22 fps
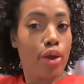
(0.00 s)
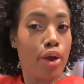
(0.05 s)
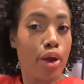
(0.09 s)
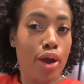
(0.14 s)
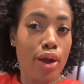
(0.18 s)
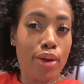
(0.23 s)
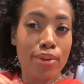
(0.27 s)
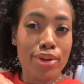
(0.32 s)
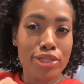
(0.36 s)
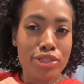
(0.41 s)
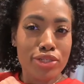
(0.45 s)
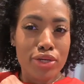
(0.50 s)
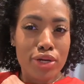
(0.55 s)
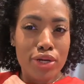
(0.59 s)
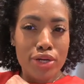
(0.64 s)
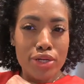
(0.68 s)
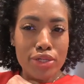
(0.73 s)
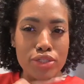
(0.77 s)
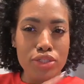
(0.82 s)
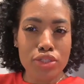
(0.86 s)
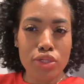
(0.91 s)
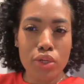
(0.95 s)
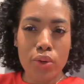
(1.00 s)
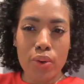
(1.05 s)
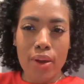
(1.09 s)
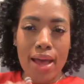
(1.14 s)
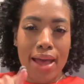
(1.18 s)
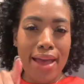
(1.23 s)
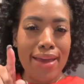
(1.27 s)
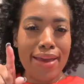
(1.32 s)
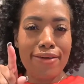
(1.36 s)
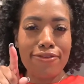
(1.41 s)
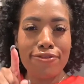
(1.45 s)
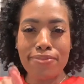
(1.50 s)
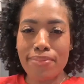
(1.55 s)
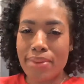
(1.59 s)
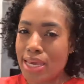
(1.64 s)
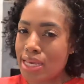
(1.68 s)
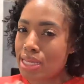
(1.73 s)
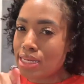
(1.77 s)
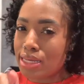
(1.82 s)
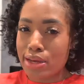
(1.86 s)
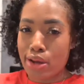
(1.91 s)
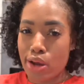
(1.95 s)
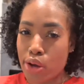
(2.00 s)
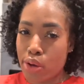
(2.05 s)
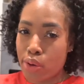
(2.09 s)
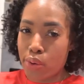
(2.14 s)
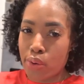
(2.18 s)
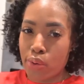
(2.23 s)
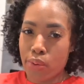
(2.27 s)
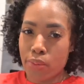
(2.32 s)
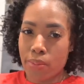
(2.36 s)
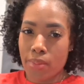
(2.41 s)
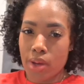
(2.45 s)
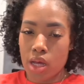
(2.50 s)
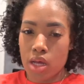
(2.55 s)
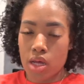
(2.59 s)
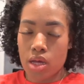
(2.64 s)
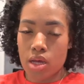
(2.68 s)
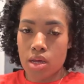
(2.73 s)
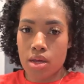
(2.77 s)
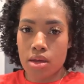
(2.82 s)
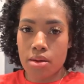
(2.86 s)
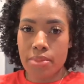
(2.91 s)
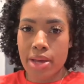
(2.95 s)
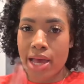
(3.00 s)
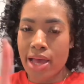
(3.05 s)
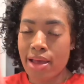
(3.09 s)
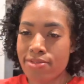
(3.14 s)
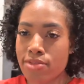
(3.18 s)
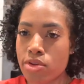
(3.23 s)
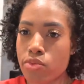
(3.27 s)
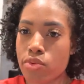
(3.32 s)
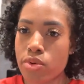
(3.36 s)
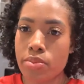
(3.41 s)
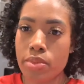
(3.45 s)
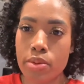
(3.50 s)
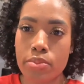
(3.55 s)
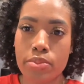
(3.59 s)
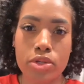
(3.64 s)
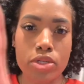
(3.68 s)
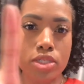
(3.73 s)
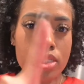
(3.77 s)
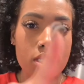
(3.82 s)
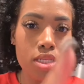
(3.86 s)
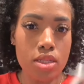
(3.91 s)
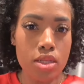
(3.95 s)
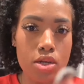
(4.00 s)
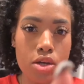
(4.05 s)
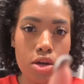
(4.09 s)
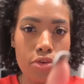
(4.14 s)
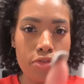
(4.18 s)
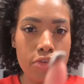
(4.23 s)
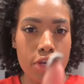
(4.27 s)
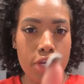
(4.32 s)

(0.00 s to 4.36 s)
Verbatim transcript: All right, y'all. So I have made it home. Um, I have to remember to look over